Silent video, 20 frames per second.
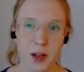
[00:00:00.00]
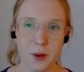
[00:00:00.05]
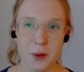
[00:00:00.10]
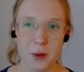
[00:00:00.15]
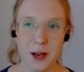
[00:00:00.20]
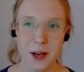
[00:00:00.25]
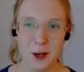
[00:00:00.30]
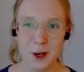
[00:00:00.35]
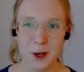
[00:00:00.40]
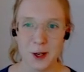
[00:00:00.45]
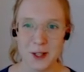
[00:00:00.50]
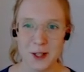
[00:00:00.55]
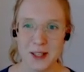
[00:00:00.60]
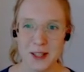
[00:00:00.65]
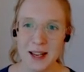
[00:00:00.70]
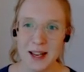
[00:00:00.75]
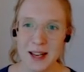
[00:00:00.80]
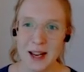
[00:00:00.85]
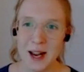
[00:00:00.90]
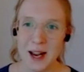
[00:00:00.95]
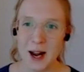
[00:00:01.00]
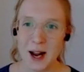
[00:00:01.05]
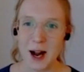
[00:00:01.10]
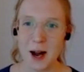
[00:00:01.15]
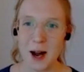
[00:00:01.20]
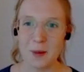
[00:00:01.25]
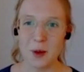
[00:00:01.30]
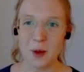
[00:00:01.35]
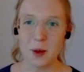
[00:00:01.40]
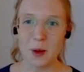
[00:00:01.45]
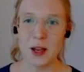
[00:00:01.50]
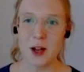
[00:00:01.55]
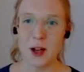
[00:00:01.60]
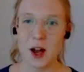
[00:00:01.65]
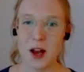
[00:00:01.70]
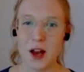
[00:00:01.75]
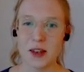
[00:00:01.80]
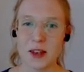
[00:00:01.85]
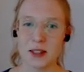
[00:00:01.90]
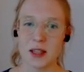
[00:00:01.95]
because uh, we
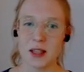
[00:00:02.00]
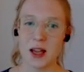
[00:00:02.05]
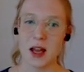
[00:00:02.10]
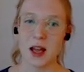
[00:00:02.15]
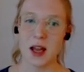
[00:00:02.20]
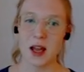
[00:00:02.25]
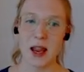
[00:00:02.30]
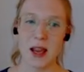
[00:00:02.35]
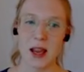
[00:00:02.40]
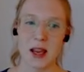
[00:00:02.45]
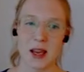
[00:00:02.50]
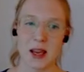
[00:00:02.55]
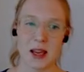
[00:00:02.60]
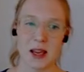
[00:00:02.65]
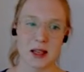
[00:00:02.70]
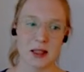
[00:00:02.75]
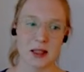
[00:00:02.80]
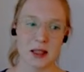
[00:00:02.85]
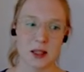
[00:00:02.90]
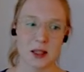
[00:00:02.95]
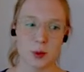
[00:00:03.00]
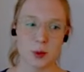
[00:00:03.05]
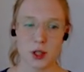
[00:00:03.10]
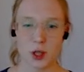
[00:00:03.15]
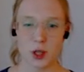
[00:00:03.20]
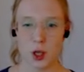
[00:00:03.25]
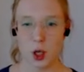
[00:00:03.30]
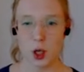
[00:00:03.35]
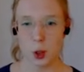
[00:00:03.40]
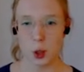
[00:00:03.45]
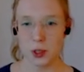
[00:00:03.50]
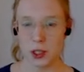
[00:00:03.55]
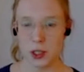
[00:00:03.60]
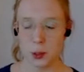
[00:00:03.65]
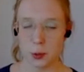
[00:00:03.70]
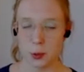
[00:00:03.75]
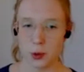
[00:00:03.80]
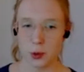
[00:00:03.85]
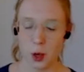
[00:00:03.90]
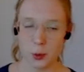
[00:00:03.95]
got a this was a community
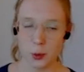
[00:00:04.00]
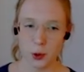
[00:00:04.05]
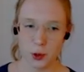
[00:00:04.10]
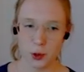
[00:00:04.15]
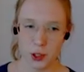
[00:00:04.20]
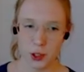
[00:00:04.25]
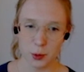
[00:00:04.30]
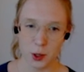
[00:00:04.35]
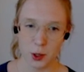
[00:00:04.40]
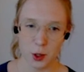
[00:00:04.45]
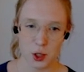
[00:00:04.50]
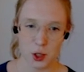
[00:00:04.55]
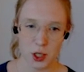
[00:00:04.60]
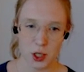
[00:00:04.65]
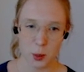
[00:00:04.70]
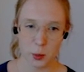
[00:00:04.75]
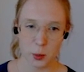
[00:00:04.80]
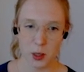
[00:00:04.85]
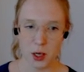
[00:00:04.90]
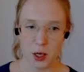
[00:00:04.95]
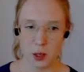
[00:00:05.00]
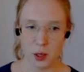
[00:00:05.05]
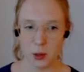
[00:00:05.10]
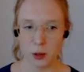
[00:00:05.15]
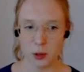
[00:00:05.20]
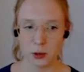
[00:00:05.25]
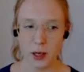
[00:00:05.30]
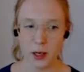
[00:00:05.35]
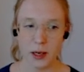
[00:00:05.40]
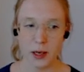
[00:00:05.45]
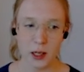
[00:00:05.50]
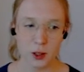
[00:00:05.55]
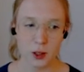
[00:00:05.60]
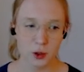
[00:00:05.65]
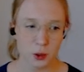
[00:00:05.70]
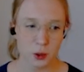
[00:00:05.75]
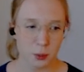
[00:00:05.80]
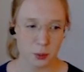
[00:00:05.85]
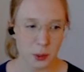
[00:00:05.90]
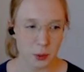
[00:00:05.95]
community project. We had about
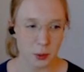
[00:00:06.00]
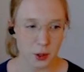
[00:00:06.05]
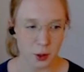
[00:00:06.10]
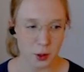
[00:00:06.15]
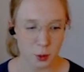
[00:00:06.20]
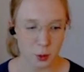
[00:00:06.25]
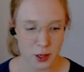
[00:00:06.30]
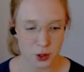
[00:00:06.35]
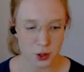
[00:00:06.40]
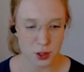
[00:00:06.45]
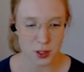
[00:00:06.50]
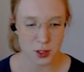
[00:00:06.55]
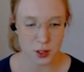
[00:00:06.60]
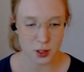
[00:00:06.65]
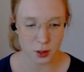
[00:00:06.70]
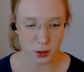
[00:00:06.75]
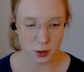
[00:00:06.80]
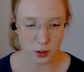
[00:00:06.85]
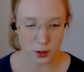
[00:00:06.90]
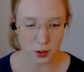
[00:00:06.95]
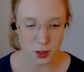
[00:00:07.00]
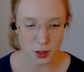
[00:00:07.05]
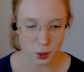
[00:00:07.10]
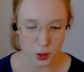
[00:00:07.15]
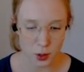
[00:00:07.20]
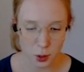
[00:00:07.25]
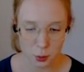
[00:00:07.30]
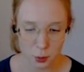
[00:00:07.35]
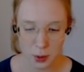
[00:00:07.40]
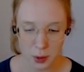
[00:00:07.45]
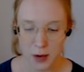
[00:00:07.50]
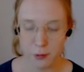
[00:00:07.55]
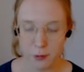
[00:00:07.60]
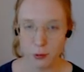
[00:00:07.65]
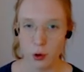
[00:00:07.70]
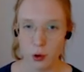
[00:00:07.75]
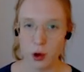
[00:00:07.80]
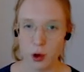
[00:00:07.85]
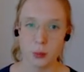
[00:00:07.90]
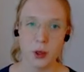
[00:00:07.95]
900 people registered on a Discourse
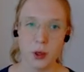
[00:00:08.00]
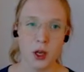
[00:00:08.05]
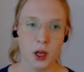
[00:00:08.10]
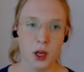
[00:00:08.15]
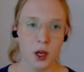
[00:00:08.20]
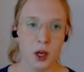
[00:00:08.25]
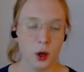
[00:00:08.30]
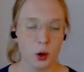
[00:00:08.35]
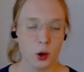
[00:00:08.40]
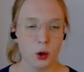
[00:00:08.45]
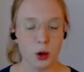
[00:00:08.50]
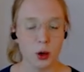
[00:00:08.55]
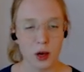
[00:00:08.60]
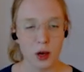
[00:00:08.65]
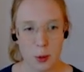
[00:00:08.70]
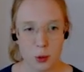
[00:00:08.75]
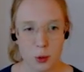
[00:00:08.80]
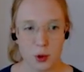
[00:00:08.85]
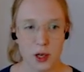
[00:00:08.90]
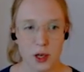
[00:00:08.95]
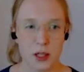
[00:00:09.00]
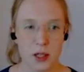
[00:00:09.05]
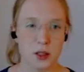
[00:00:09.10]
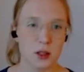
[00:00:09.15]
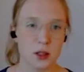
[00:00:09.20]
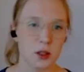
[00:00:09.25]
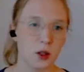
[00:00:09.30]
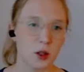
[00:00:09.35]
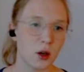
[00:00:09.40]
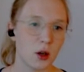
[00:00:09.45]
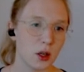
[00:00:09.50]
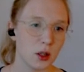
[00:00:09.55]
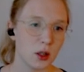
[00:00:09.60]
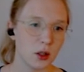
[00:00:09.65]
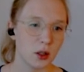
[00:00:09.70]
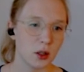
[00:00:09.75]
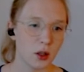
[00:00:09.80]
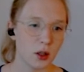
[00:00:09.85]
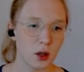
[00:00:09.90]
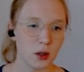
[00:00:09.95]
platform who collaborated on
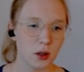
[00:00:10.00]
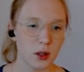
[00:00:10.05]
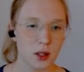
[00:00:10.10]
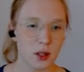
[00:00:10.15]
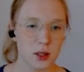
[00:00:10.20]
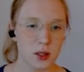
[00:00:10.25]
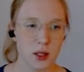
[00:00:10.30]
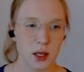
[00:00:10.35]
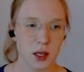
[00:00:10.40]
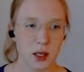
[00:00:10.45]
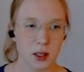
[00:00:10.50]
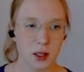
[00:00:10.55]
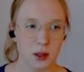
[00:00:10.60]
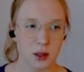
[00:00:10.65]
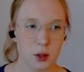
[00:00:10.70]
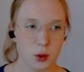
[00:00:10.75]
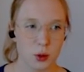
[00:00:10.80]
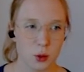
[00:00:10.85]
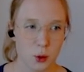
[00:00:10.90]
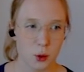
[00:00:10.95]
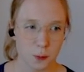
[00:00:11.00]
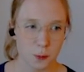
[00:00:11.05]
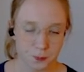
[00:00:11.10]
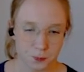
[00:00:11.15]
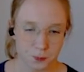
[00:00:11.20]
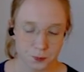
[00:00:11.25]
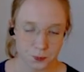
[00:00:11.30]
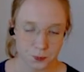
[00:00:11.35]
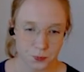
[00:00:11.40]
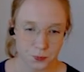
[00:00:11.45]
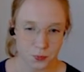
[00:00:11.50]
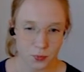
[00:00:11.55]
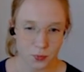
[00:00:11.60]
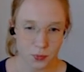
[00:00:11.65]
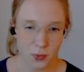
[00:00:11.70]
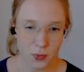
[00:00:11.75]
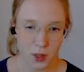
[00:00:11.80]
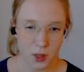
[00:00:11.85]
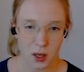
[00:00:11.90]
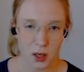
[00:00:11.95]
on this and who
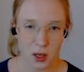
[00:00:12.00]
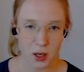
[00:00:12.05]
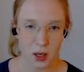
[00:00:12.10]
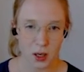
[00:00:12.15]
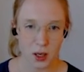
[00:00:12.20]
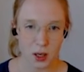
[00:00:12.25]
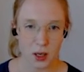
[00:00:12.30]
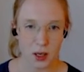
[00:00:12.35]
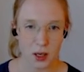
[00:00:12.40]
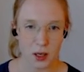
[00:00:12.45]
uh,